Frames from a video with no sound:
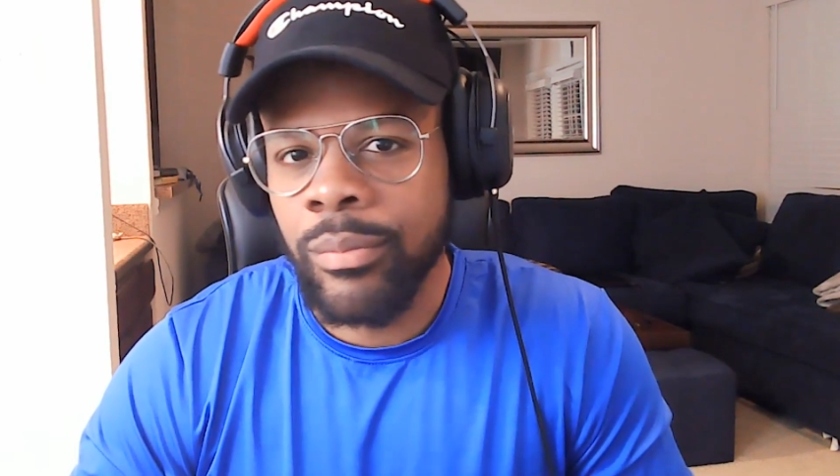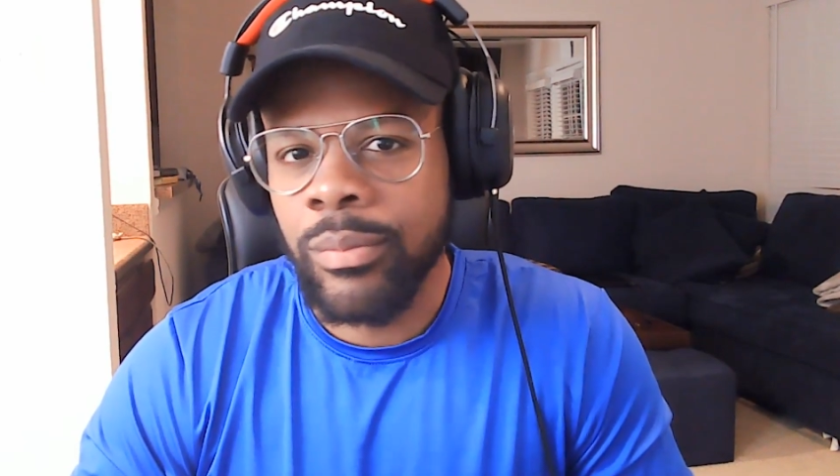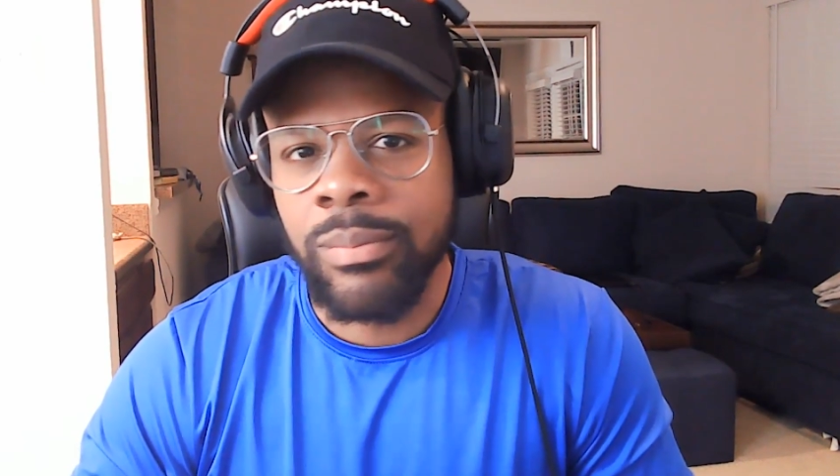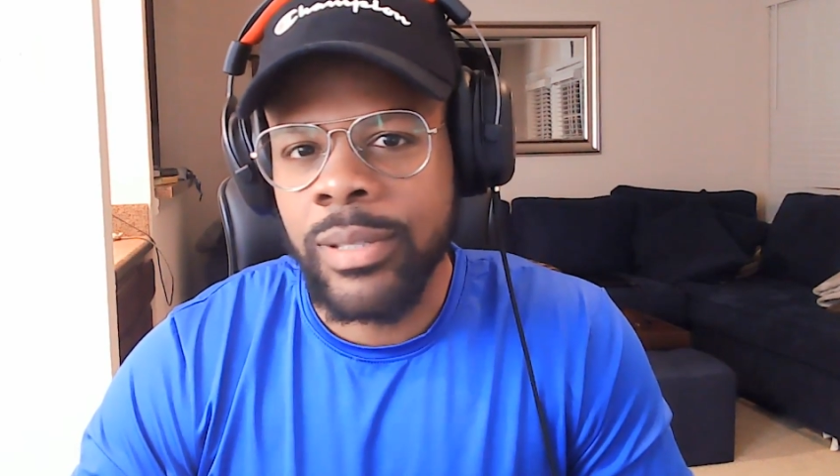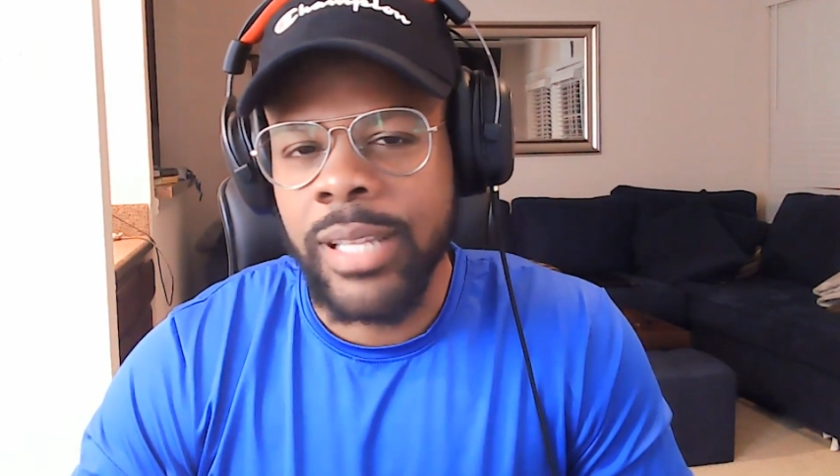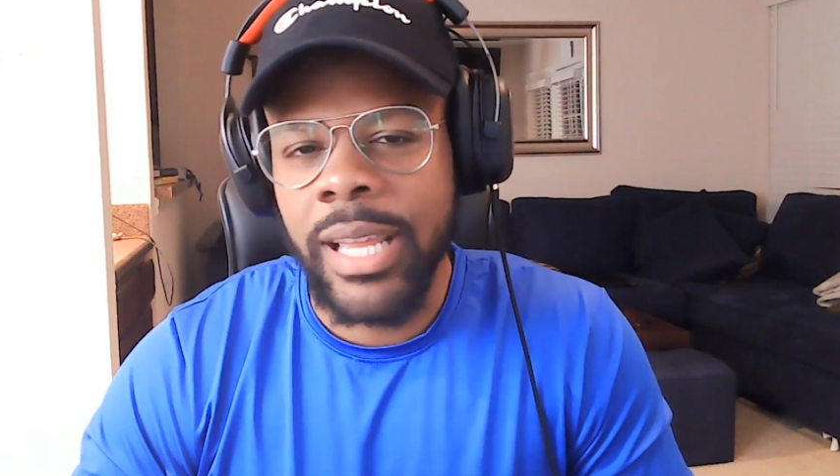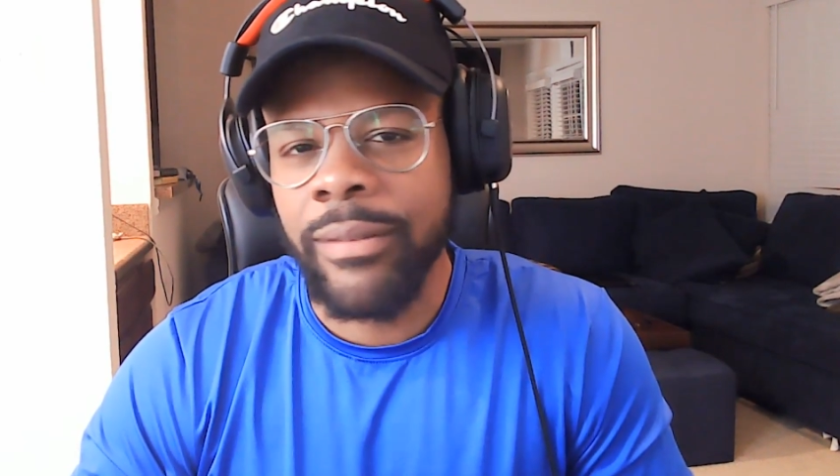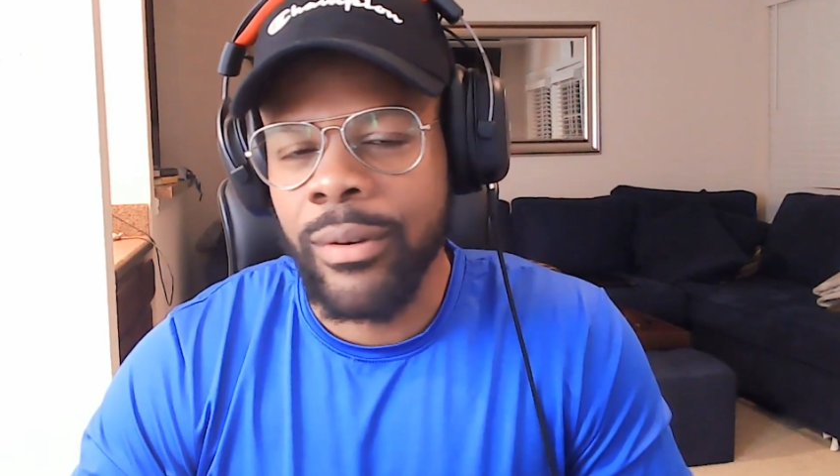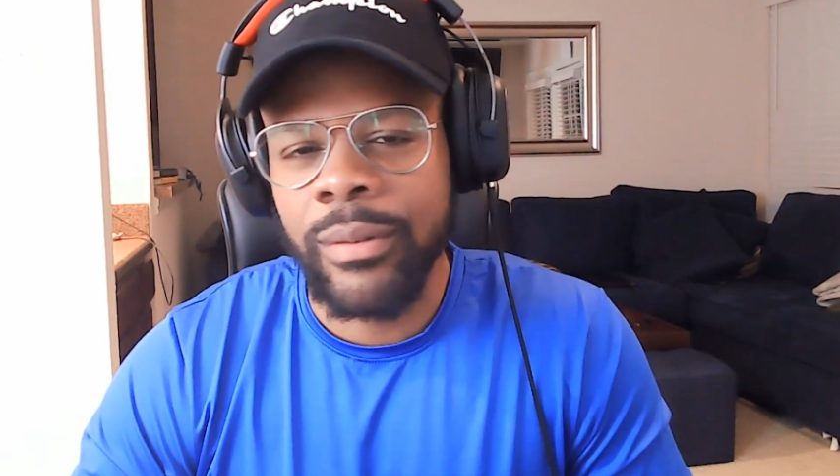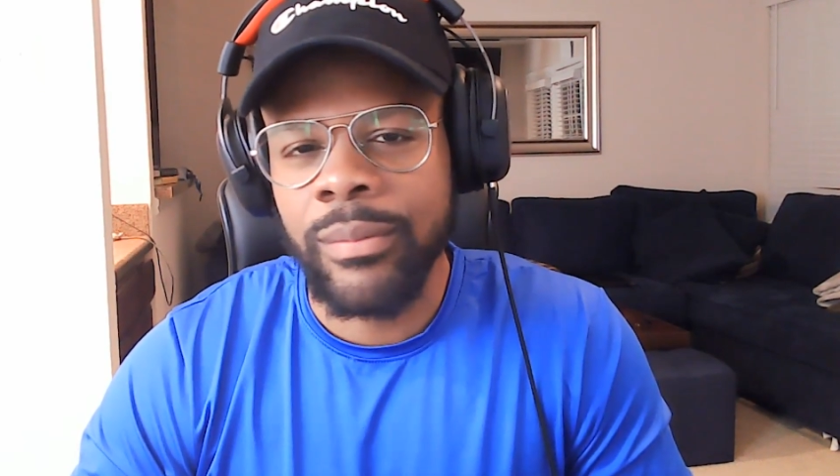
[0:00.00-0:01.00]

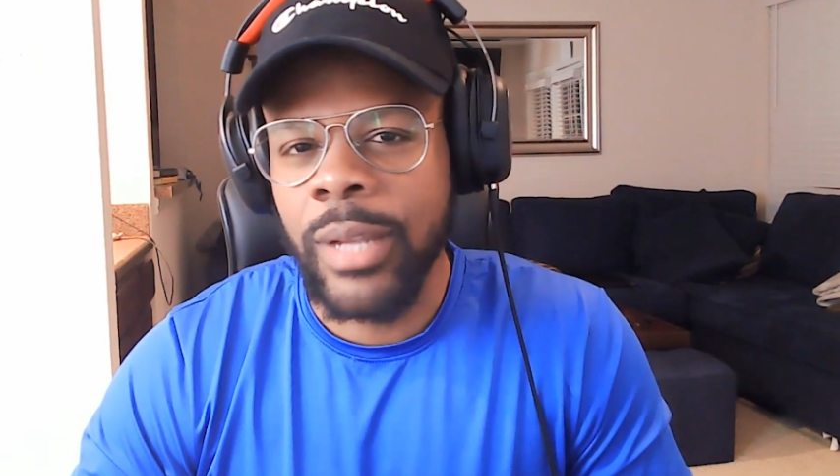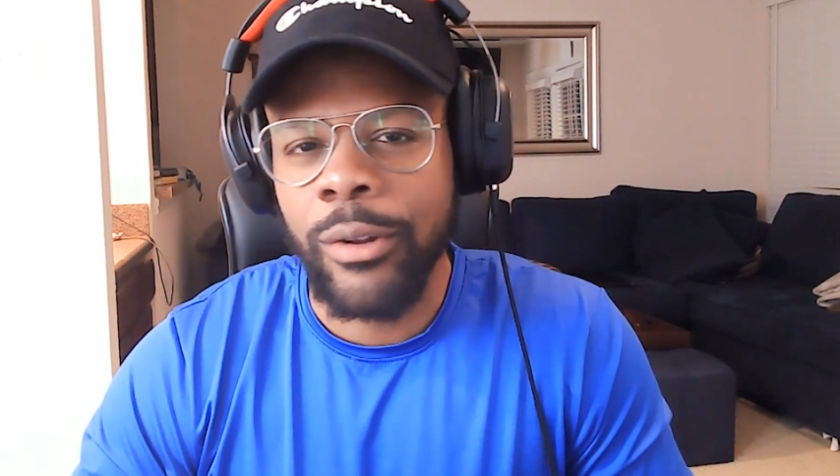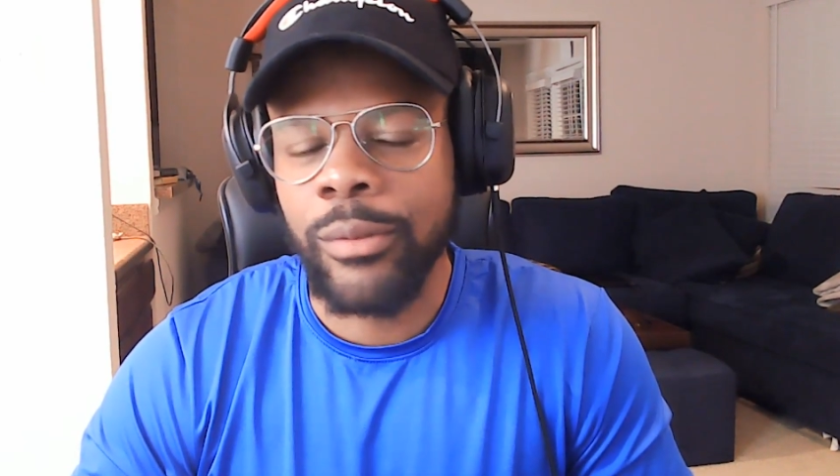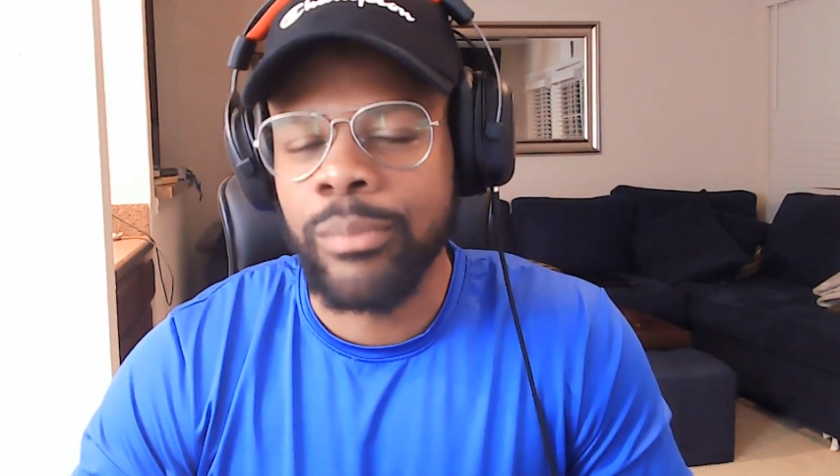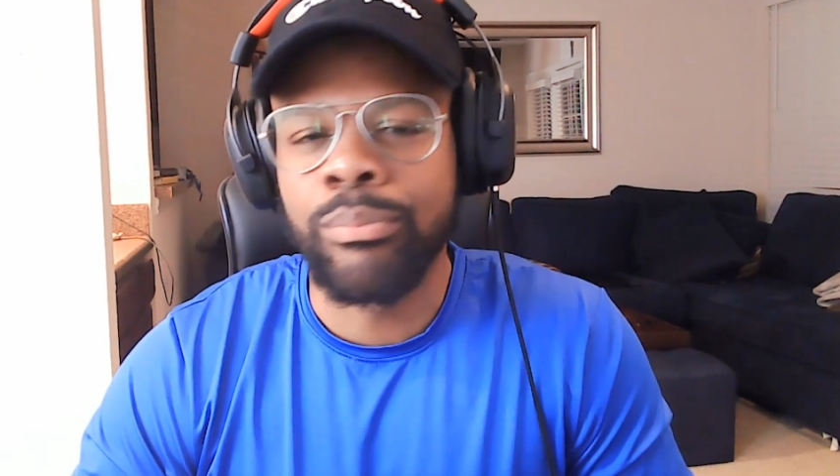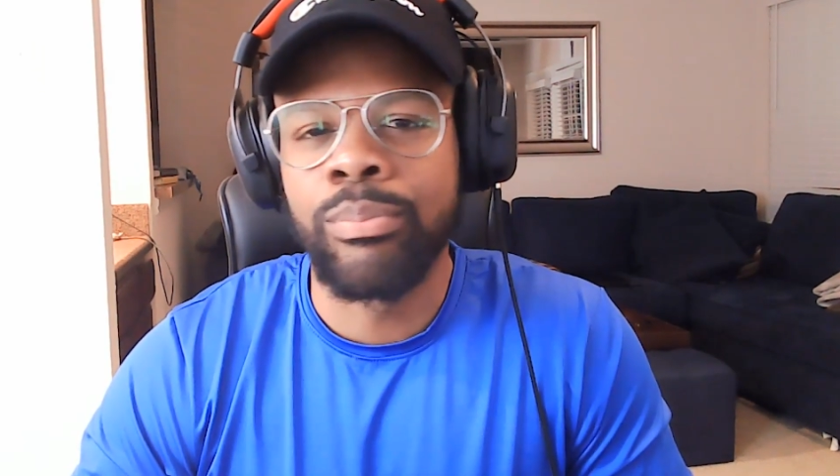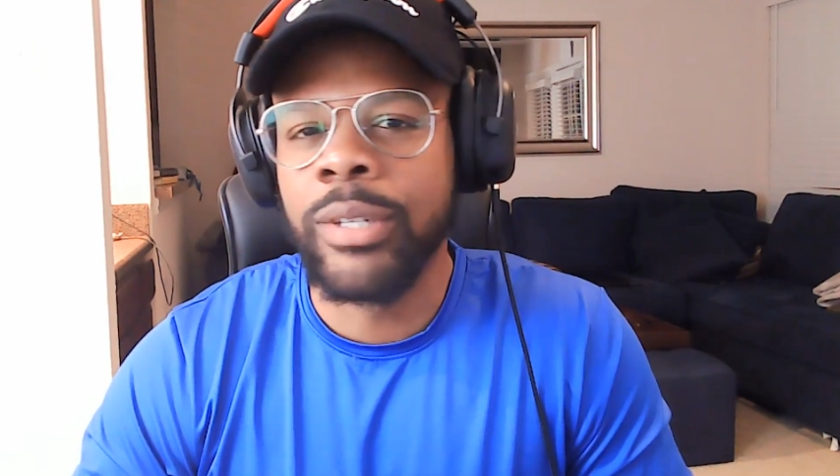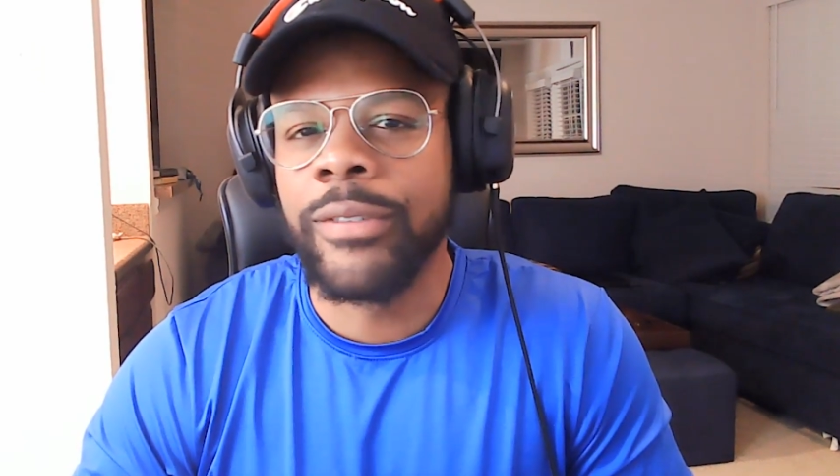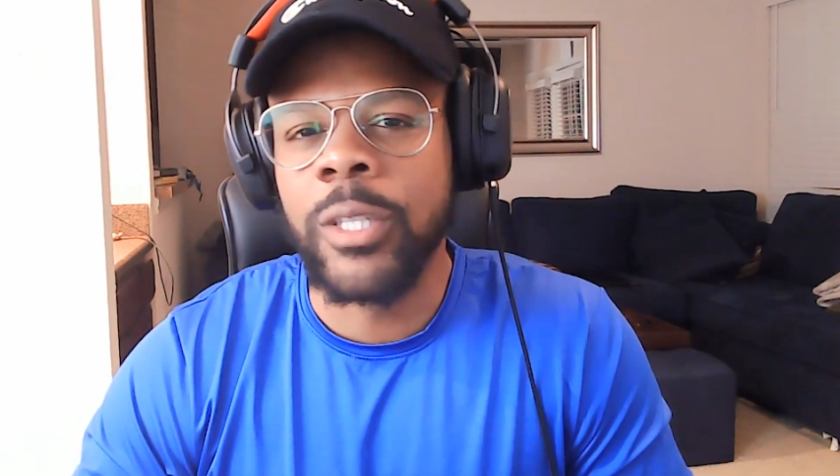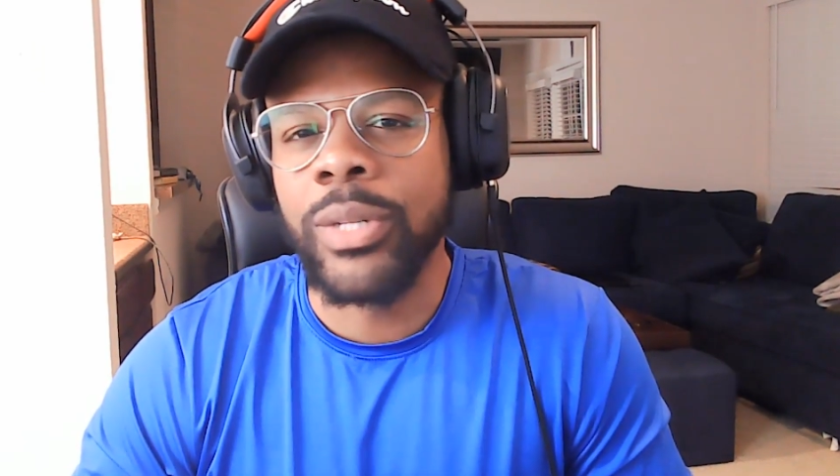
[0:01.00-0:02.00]
Xaver, I don't know,
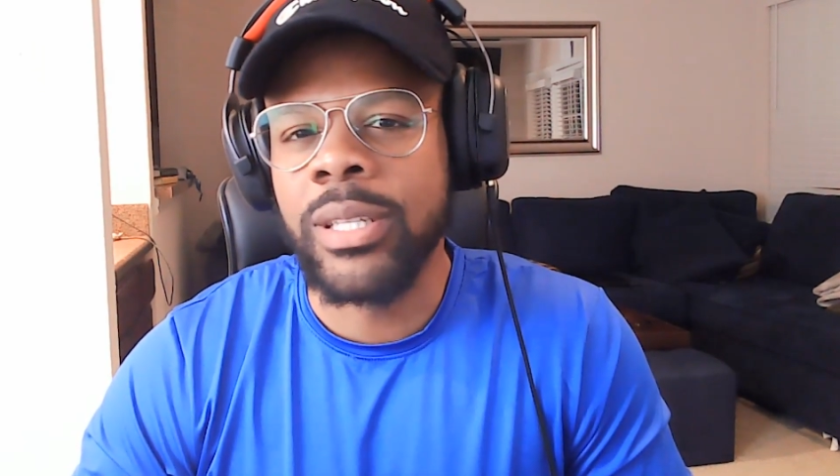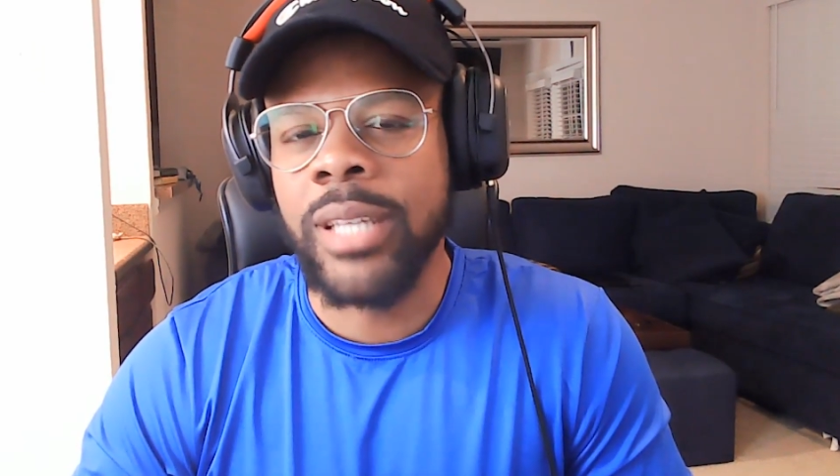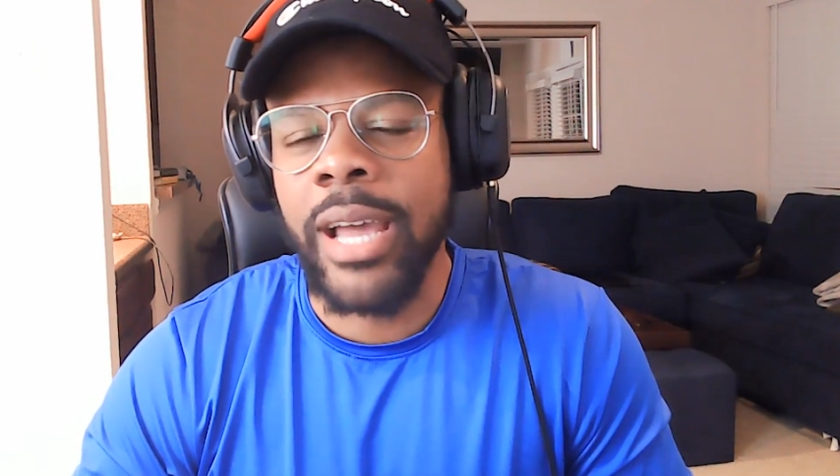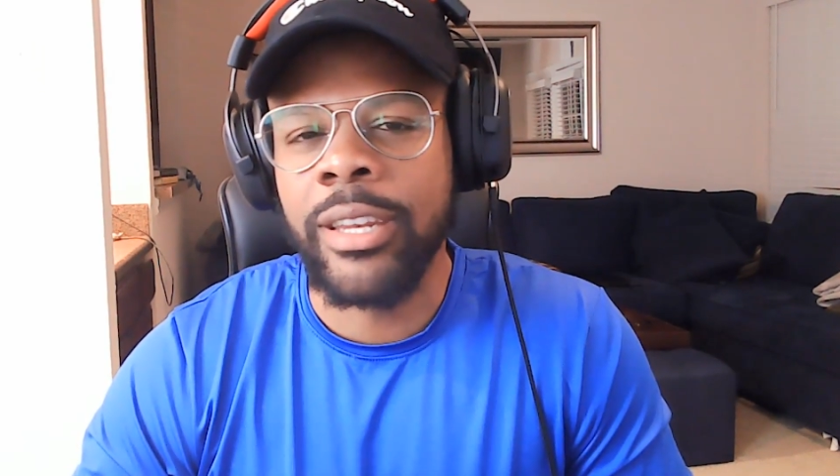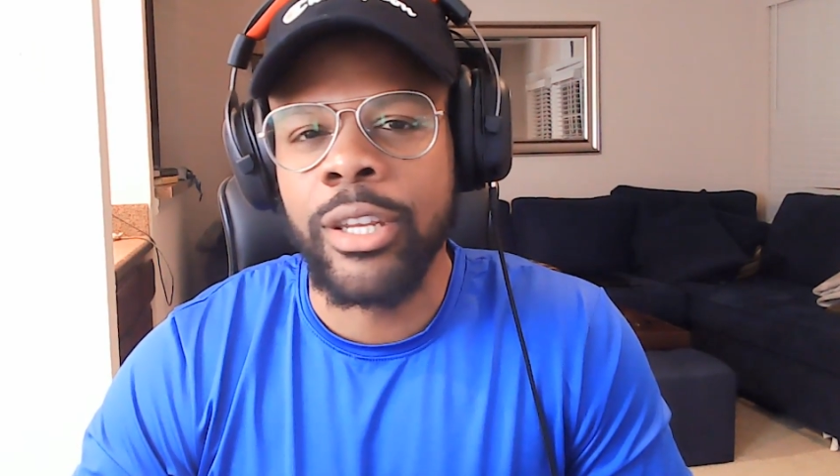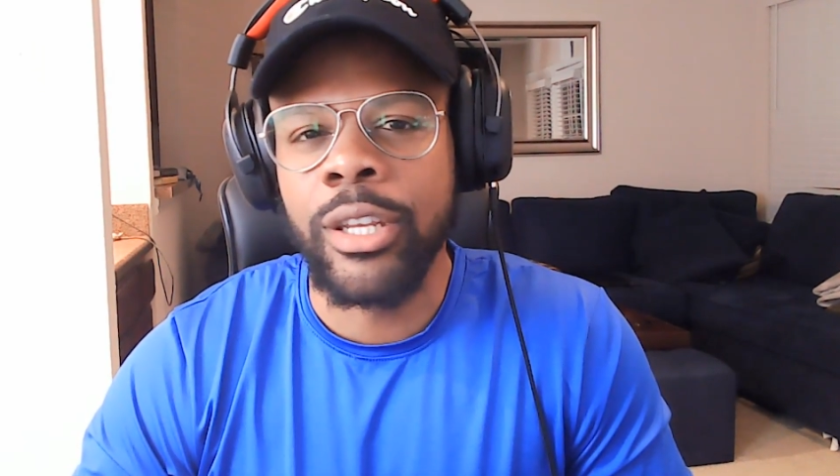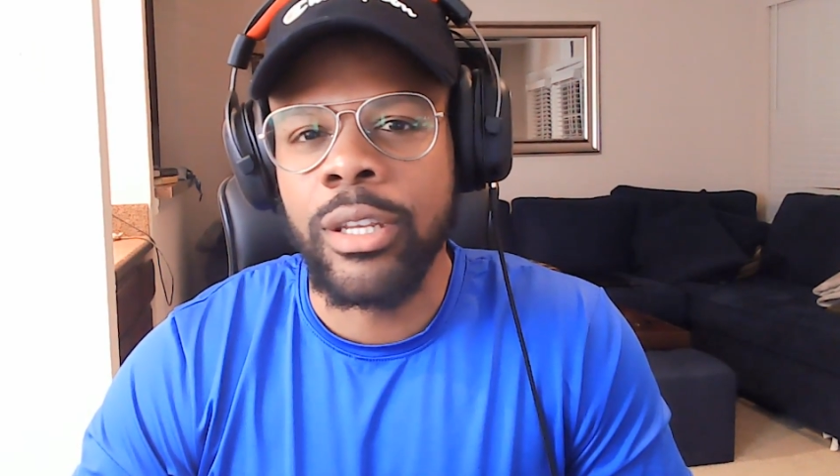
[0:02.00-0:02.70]
previous Beast Titan,